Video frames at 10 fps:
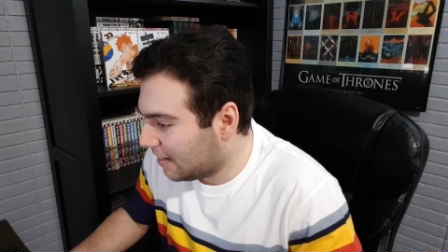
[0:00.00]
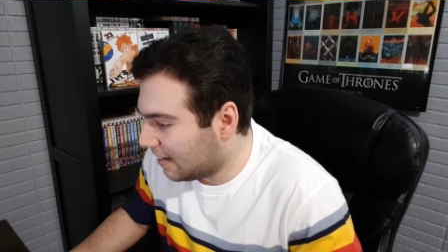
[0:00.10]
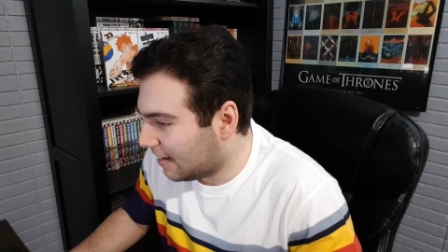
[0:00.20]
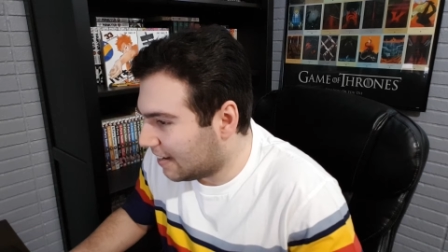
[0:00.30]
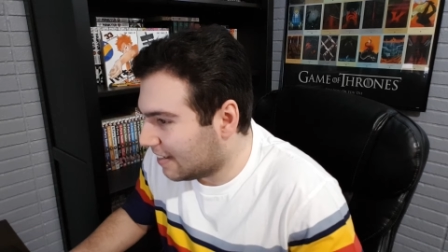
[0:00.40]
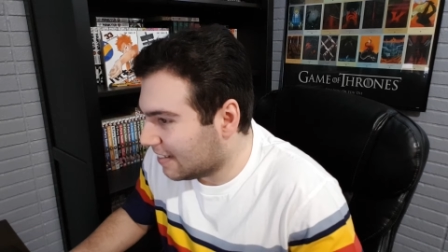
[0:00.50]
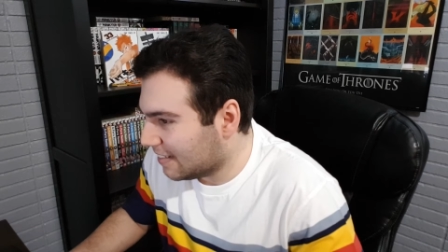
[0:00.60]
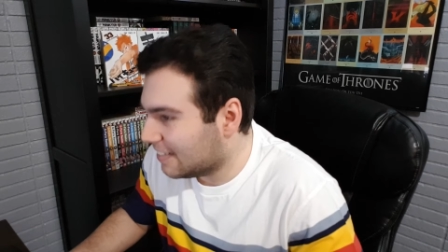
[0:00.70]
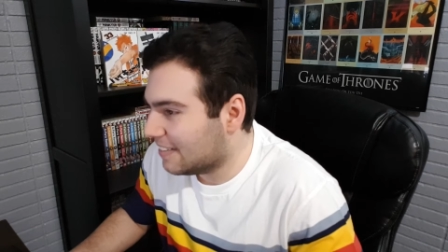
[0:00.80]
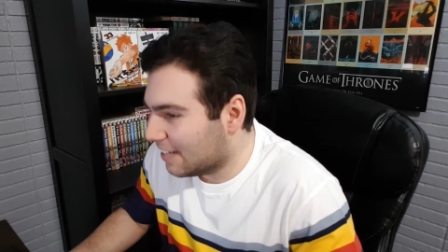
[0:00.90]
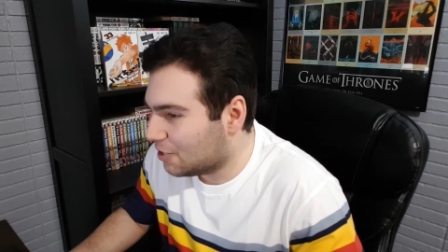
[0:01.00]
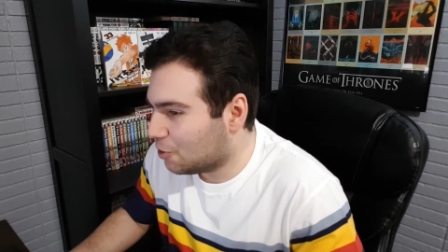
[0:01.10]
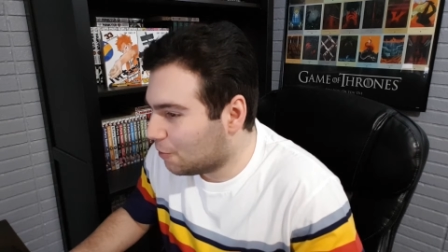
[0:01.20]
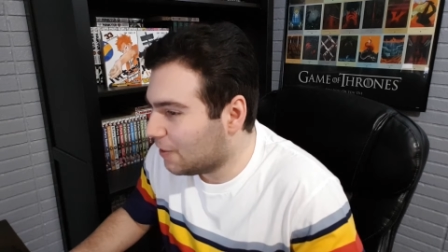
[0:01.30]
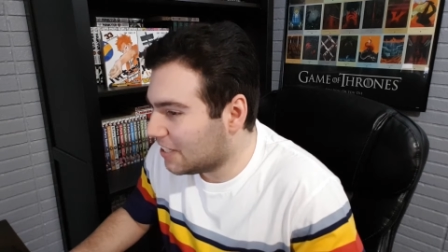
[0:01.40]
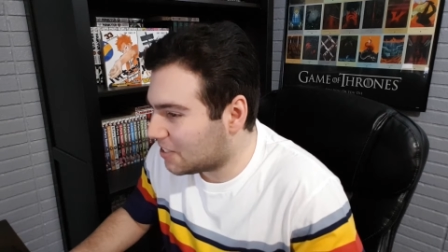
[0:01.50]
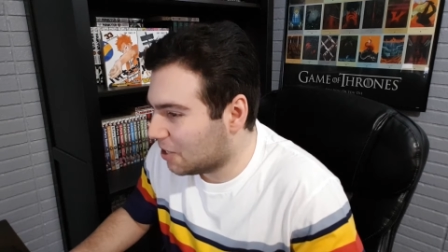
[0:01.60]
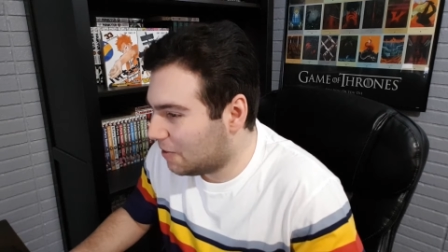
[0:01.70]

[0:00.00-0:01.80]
uh, a true face turn,